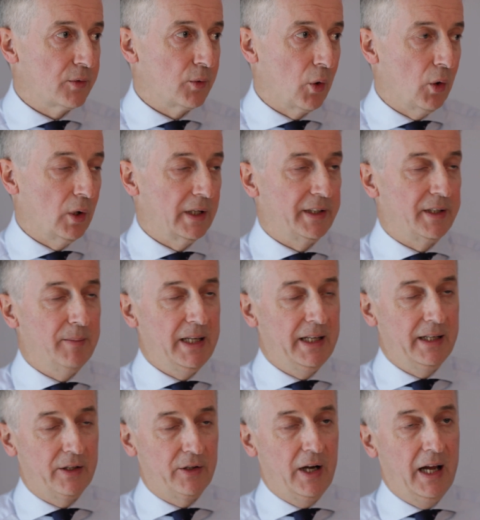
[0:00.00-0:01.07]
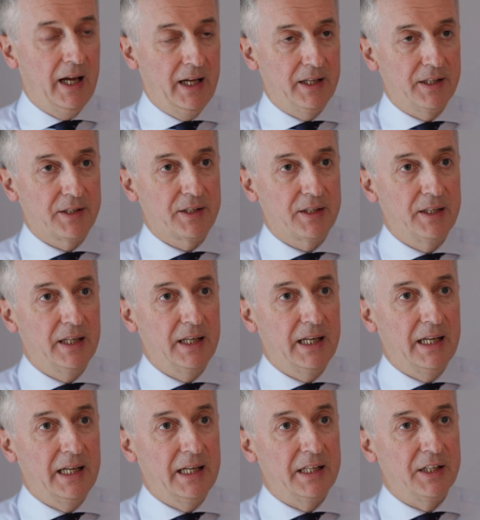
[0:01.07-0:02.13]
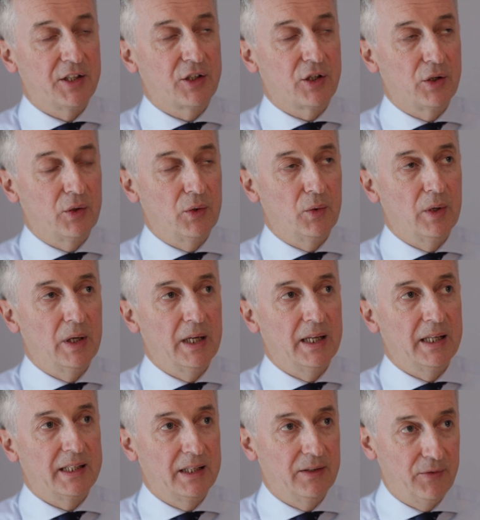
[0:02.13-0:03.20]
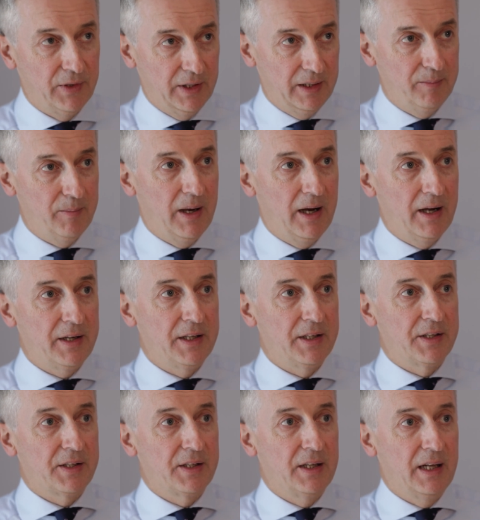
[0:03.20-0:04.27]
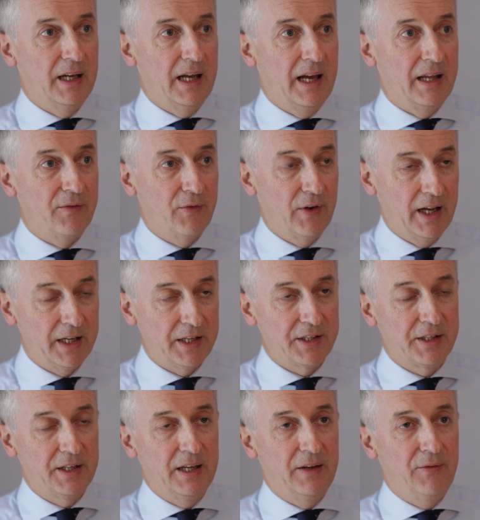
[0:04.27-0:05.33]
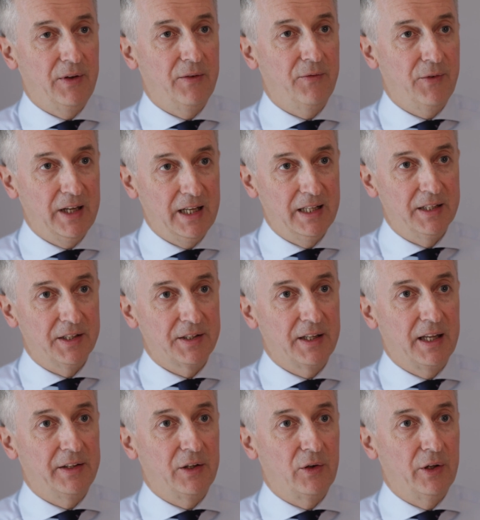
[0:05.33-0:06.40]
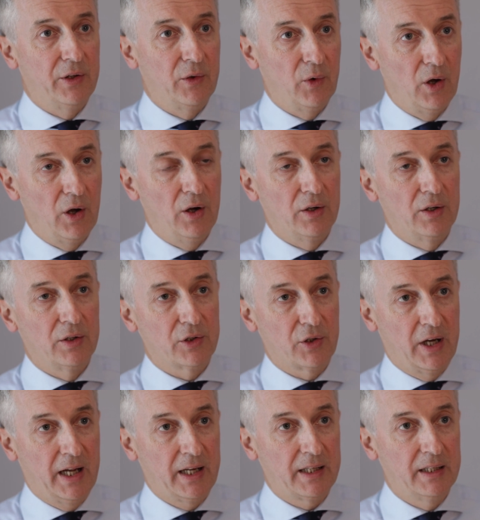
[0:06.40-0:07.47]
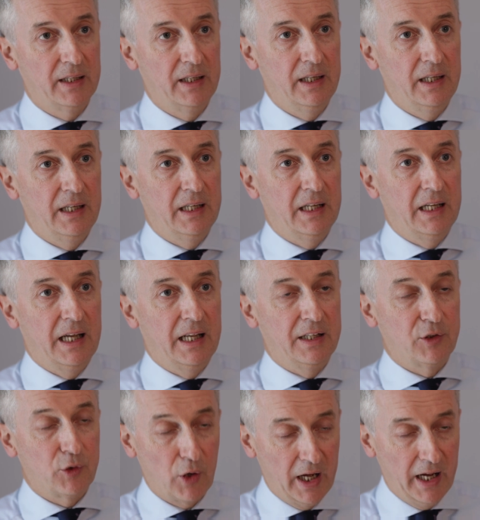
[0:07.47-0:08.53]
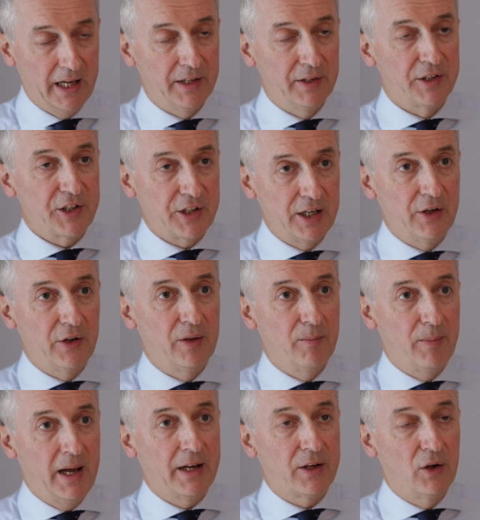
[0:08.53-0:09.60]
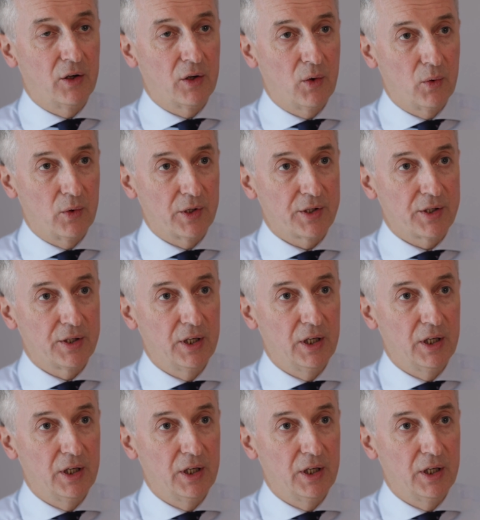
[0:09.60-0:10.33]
role that the mediator has is to give the parties advice if he feels that they're on the wrong track, and try and steer them back on course